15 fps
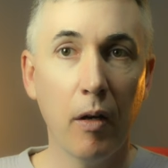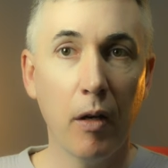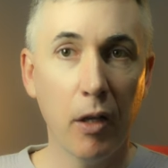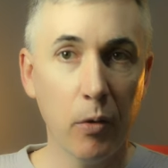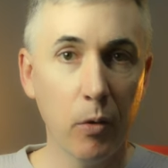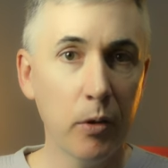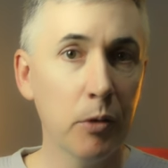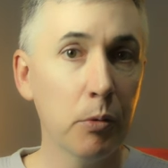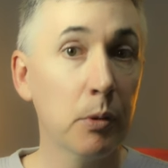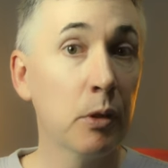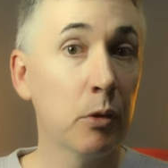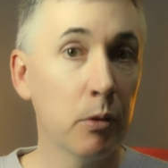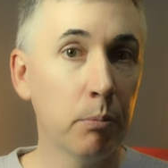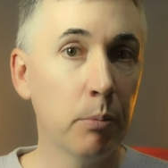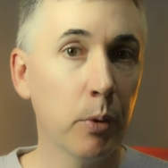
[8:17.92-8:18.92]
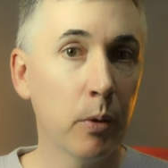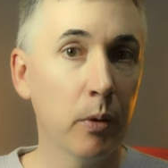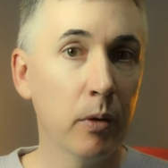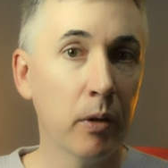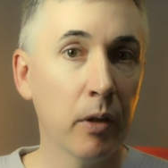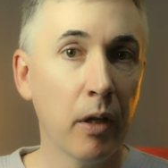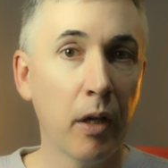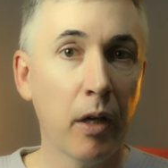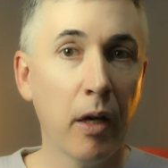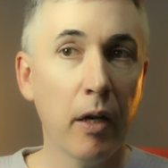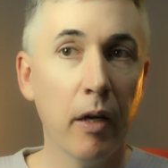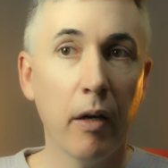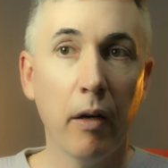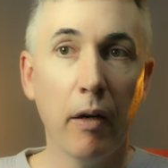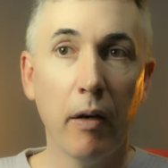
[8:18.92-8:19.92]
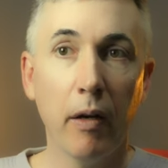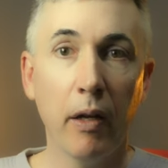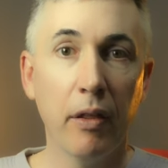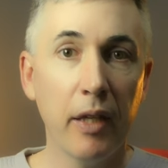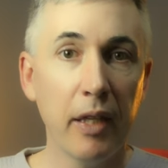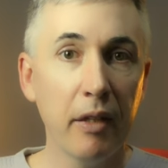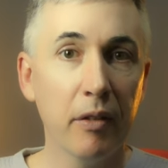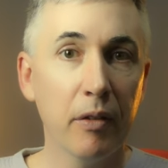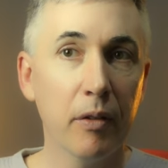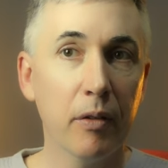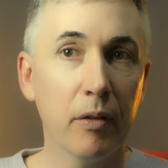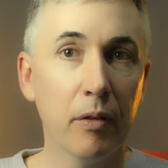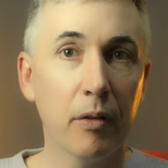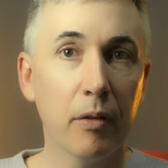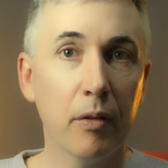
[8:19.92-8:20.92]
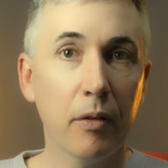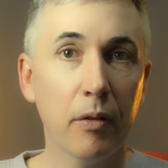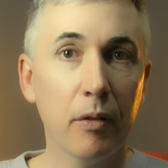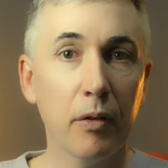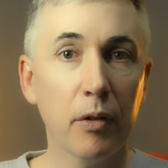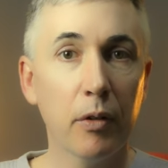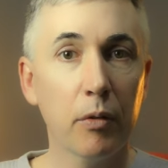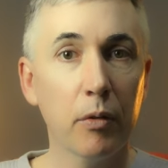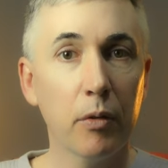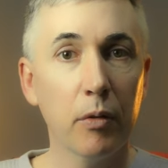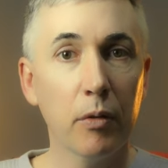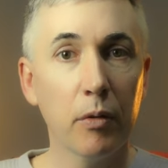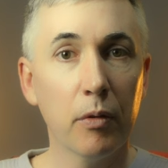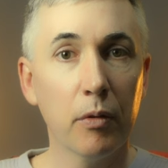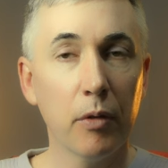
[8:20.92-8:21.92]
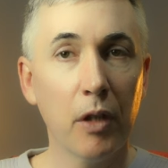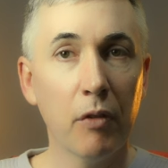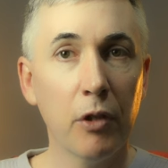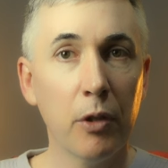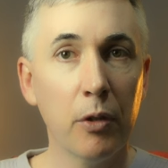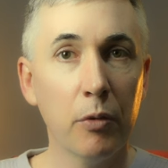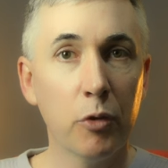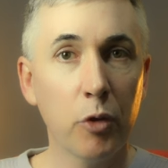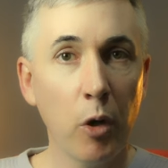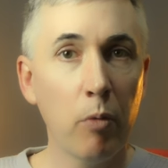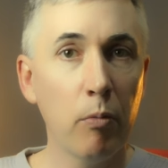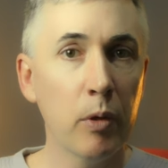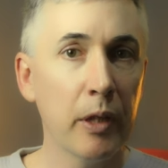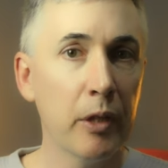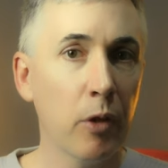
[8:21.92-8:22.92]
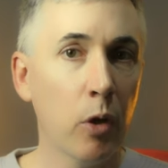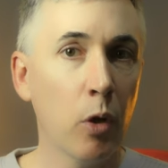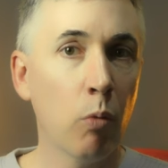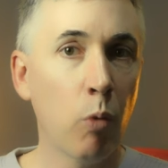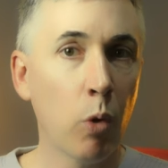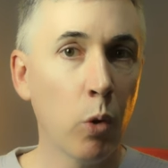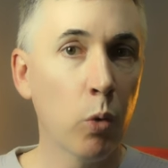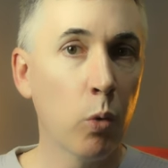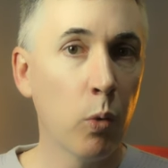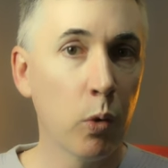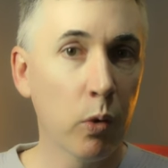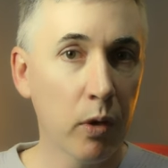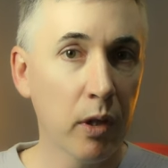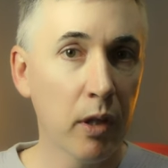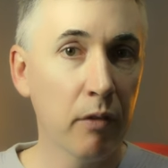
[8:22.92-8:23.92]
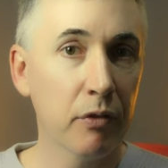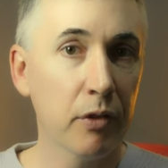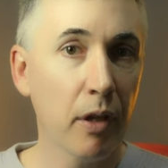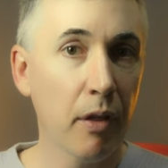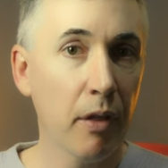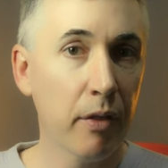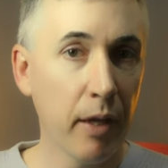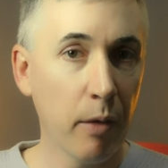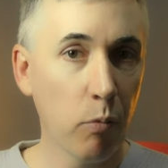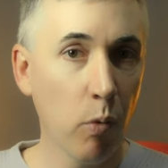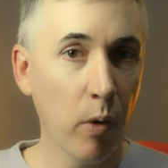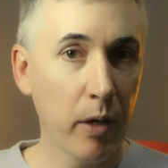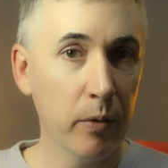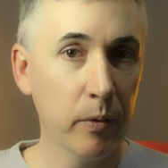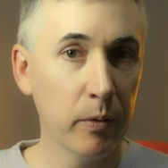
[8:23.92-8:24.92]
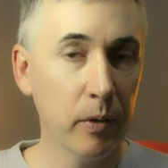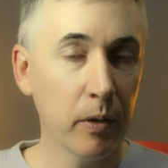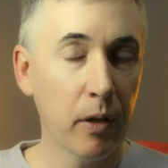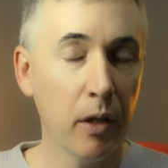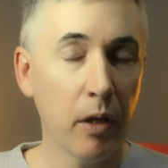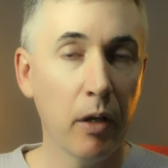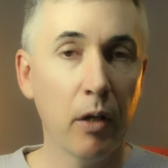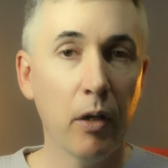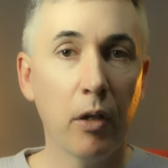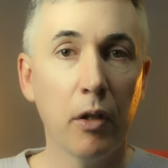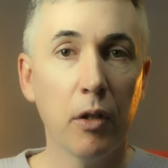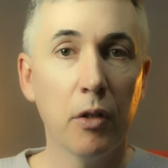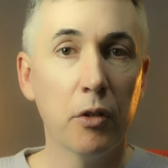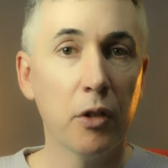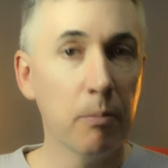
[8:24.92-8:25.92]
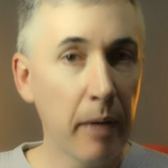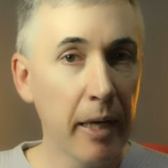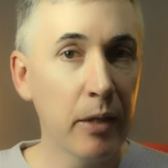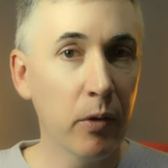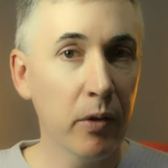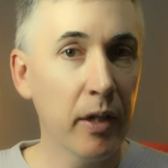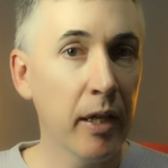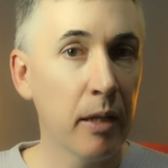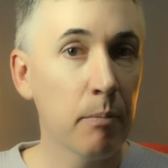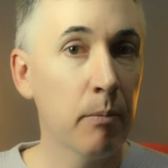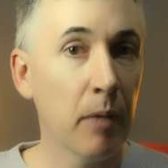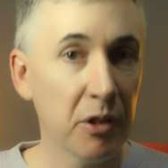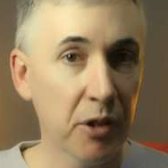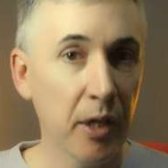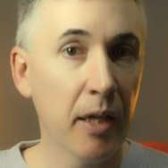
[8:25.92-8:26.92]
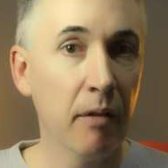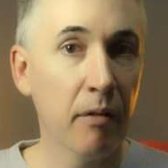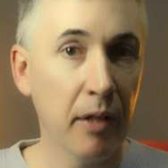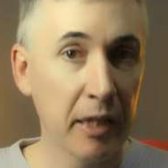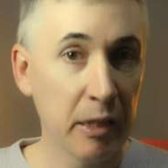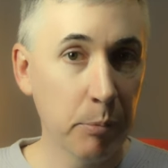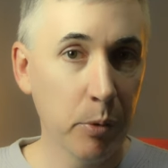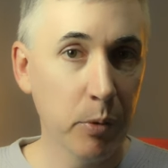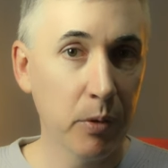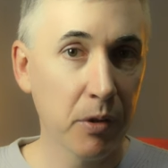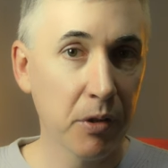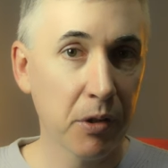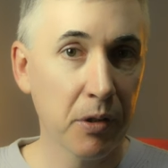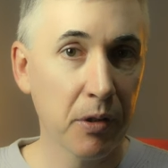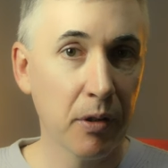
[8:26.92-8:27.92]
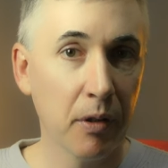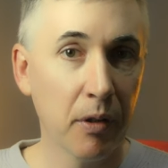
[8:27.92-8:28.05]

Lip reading: I thought this was a good book. I think if you don't really know World of Warcraft that well, you may not get much out of these books.